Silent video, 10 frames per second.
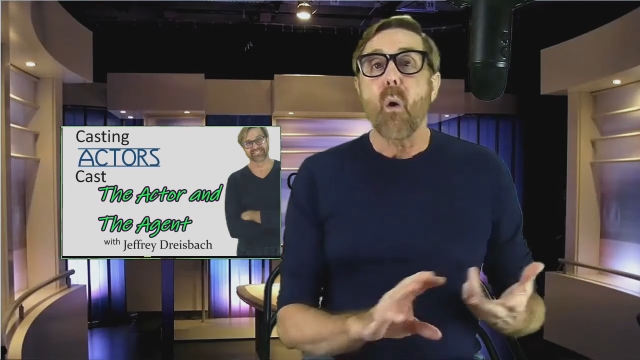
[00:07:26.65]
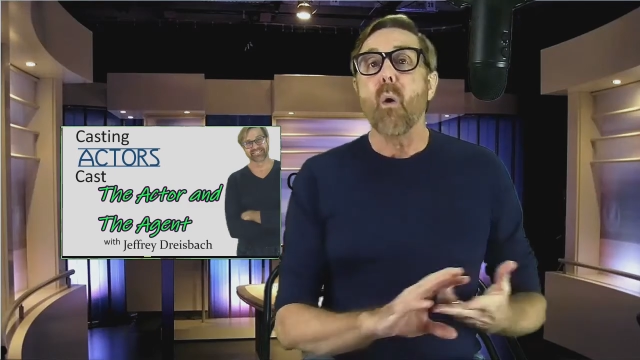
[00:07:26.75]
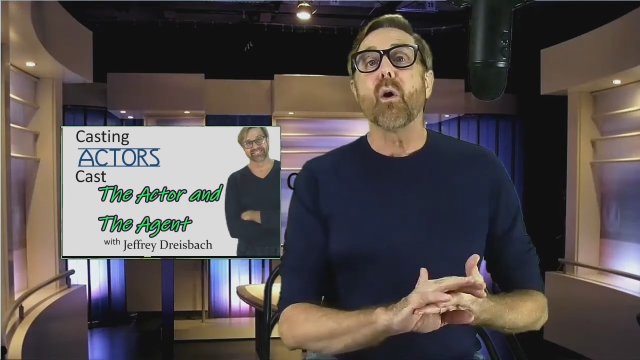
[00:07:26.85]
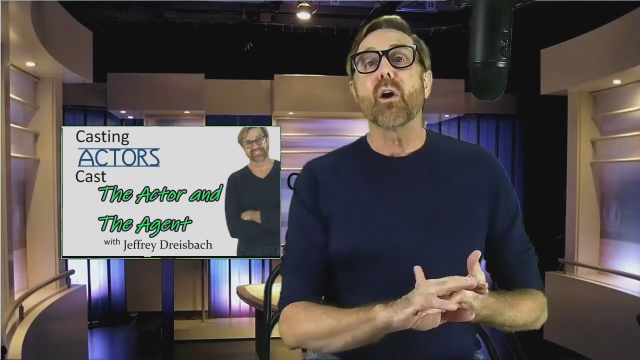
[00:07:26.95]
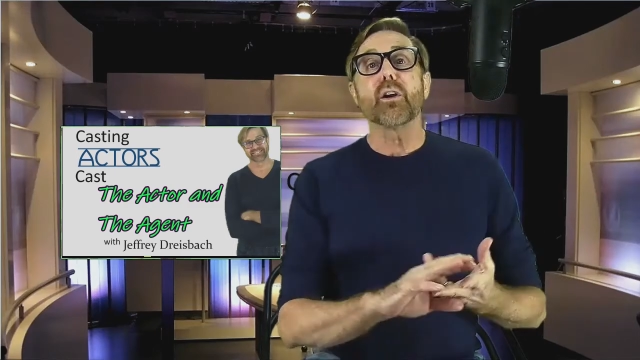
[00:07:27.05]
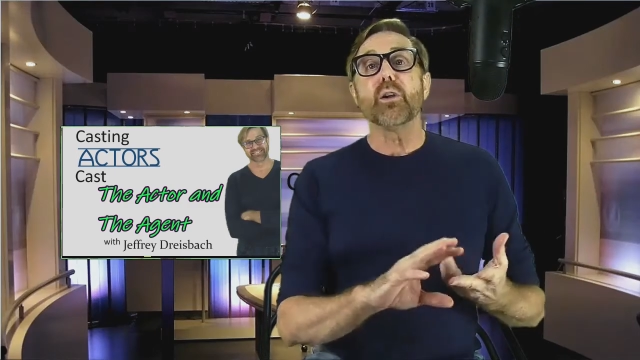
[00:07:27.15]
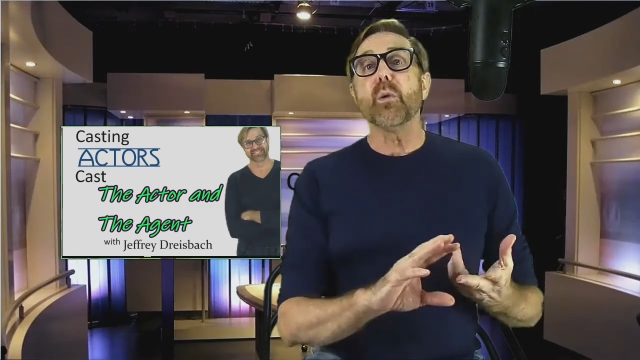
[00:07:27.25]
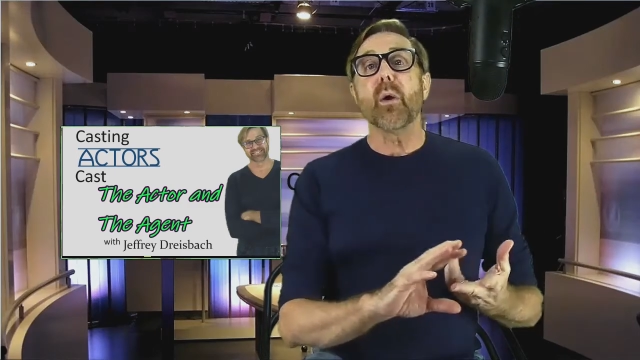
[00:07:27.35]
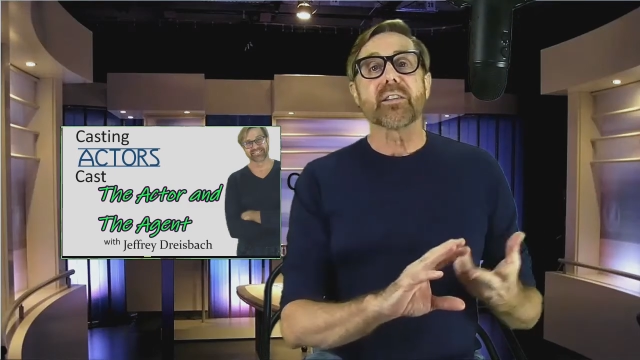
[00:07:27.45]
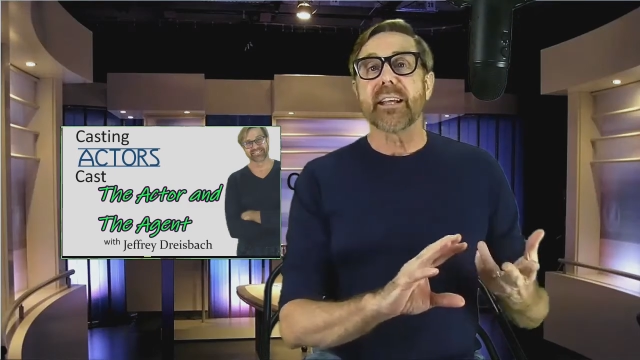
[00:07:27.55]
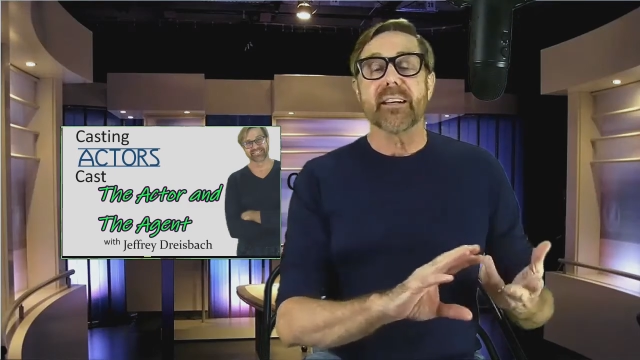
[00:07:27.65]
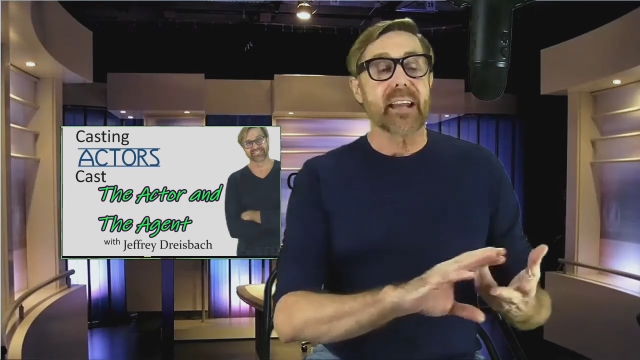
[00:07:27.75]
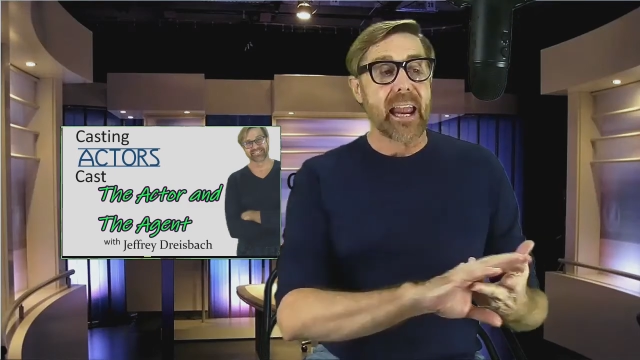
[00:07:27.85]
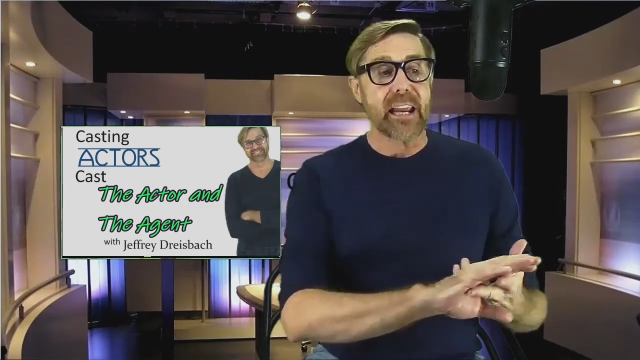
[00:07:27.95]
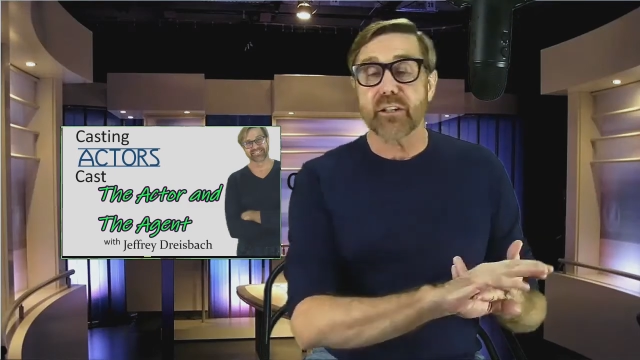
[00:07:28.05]
or you are
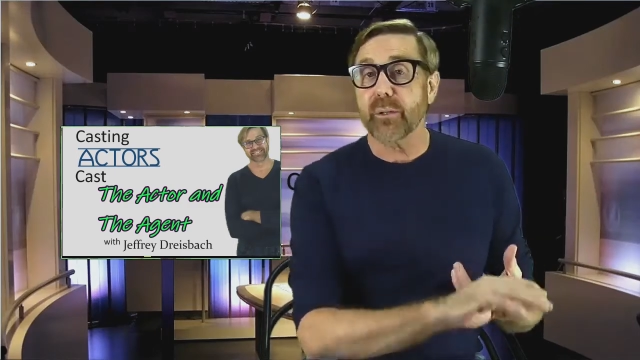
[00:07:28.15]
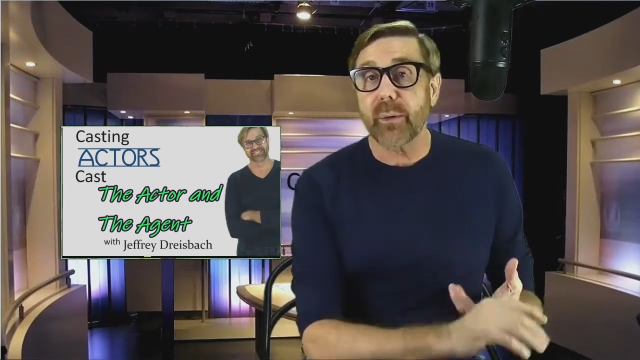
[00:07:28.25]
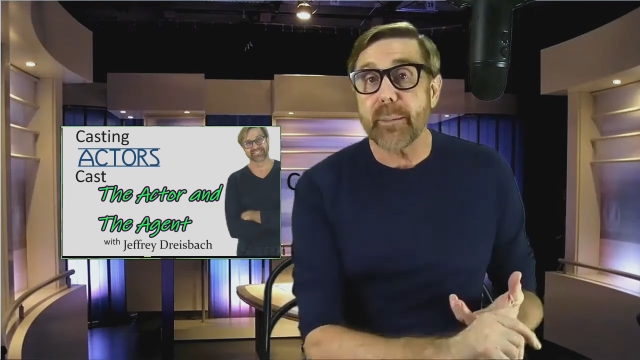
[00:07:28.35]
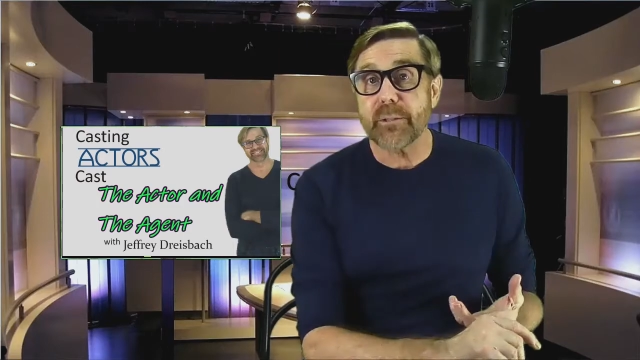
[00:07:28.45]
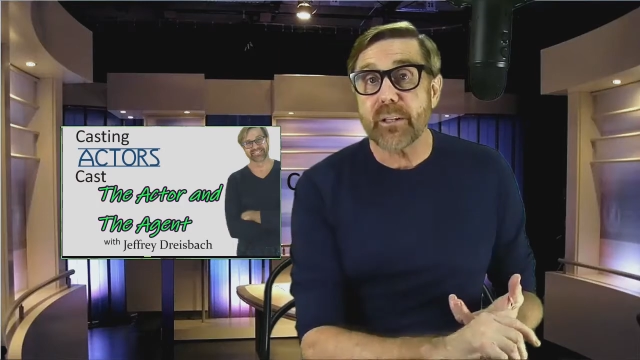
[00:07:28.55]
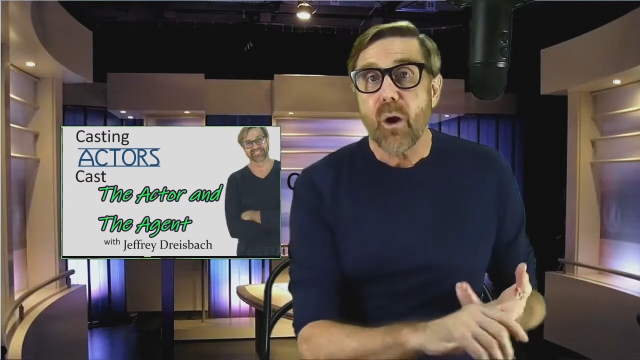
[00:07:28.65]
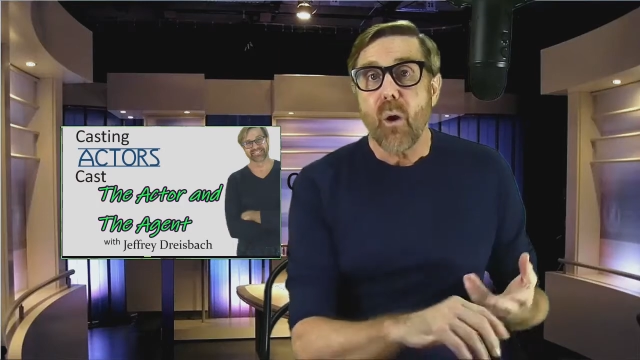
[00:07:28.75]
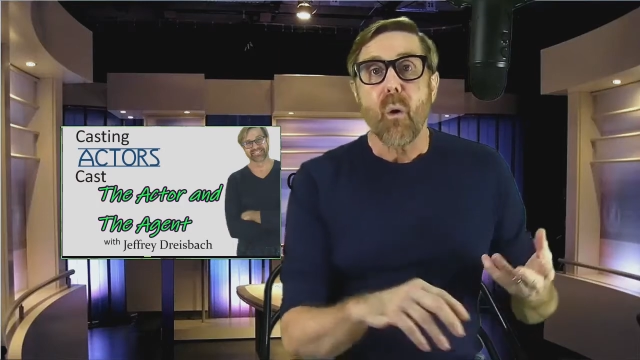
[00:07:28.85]
sent a script,